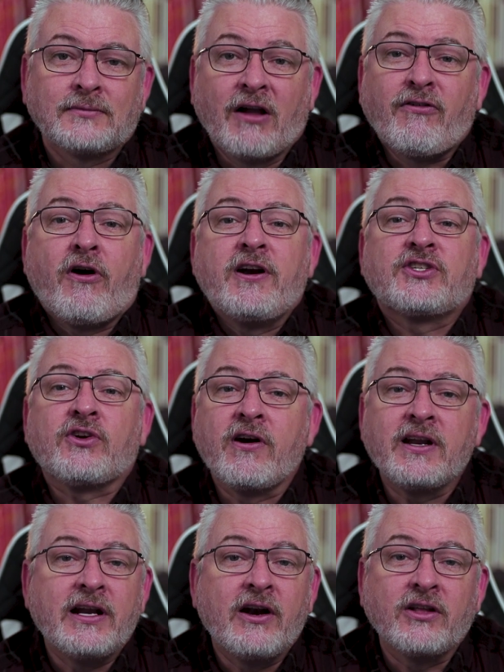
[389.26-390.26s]
I've already
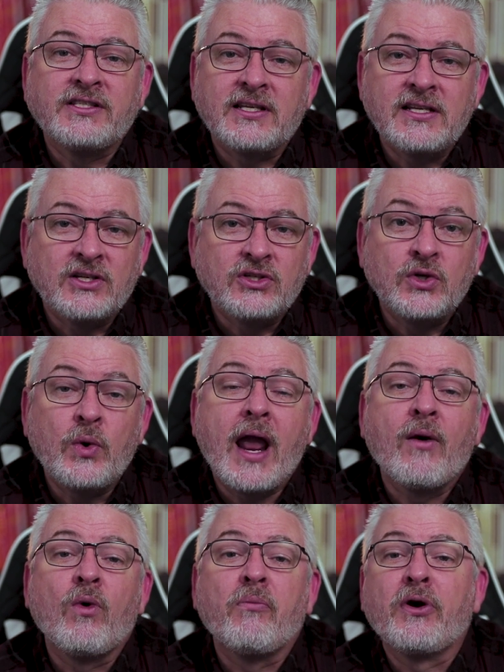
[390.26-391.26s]
started in on season 2
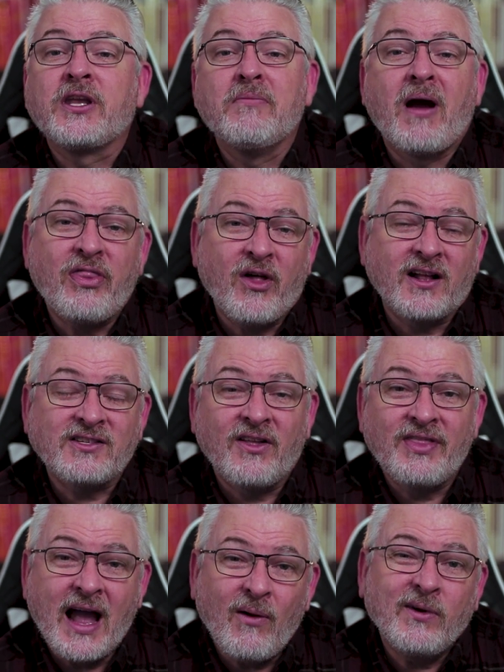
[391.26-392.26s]
and will bring you my thoughts
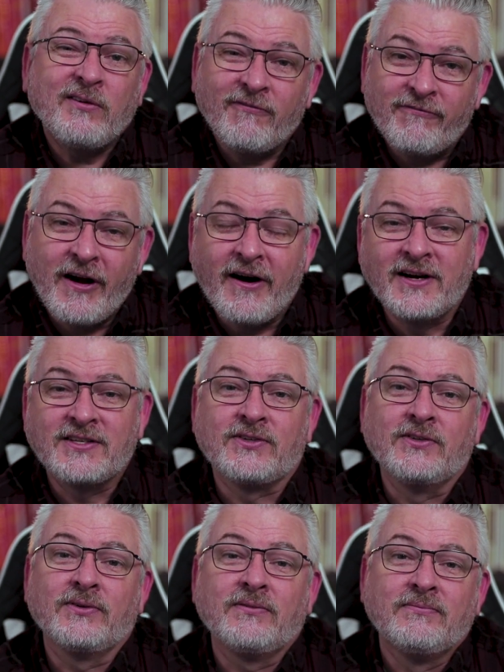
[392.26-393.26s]
on that one very
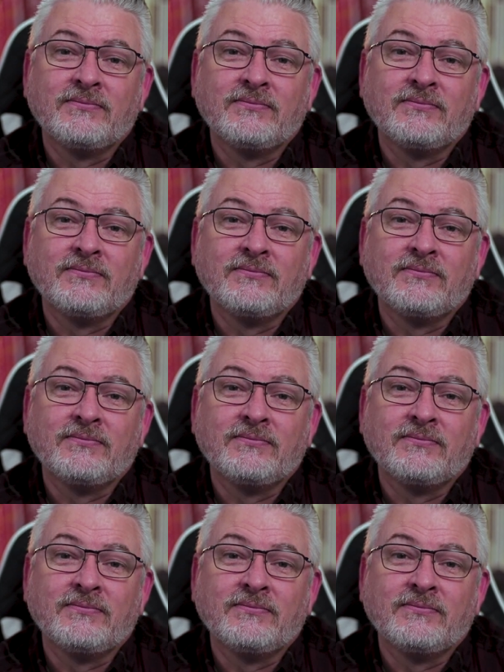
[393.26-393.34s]
soon.